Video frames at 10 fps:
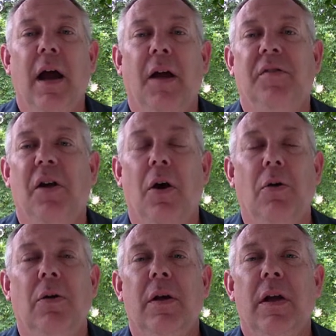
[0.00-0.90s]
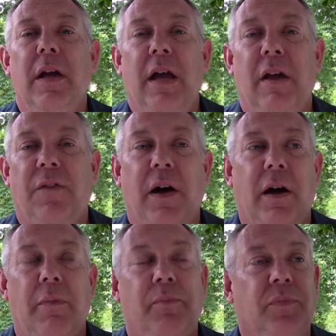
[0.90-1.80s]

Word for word: And so if a